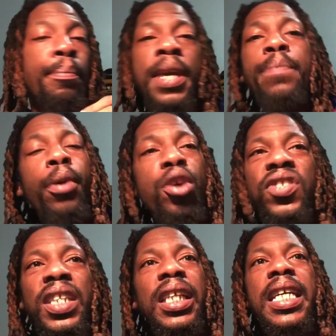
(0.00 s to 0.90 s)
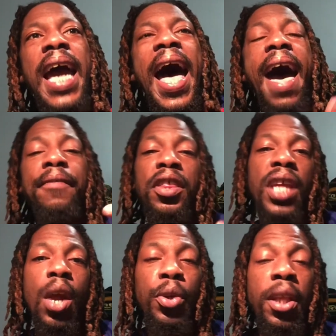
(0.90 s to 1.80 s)
Me personally, I have a
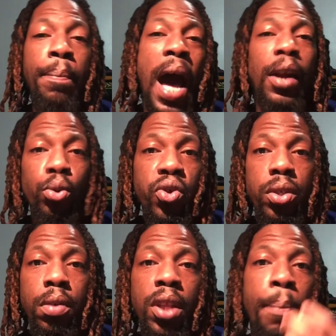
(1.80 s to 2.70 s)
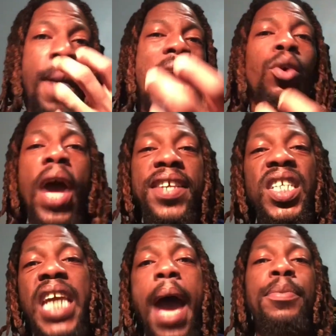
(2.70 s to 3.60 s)
thing with the bottles. The bottle has
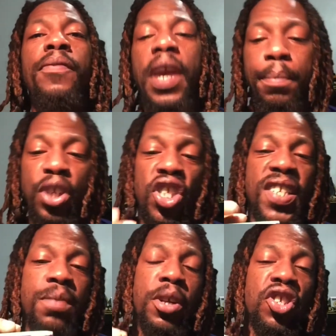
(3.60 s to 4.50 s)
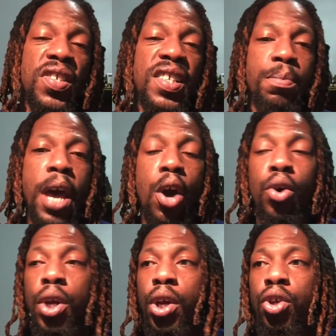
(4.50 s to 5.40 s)
to captivate me just as much as the
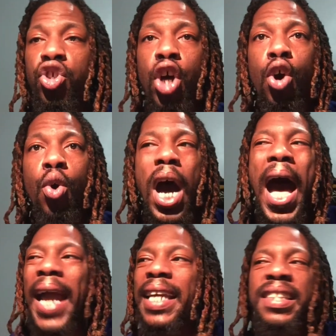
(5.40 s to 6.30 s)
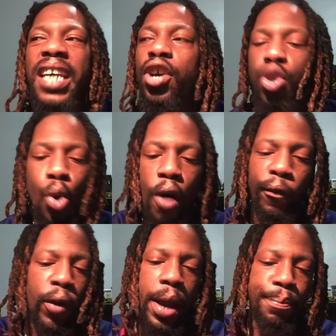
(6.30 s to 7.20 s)
smell. So I can tell you
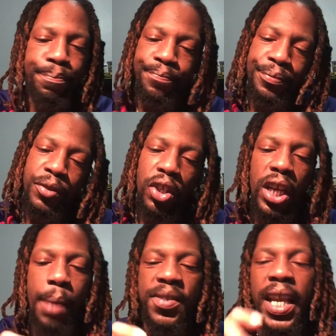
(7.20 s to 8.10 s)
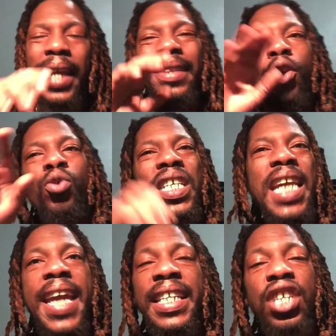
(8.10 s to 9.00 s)
off rip you know what I'm saying? Those
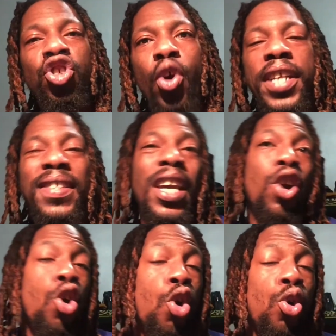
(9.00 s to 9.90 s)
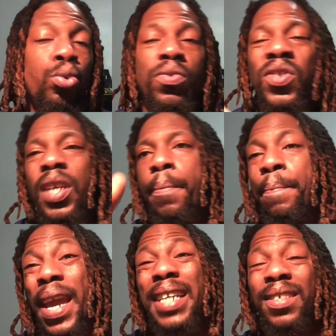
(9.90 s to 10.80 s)
EAD joints, they're cool.
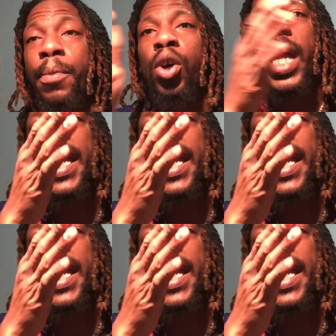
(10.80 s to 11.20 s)
Some may smell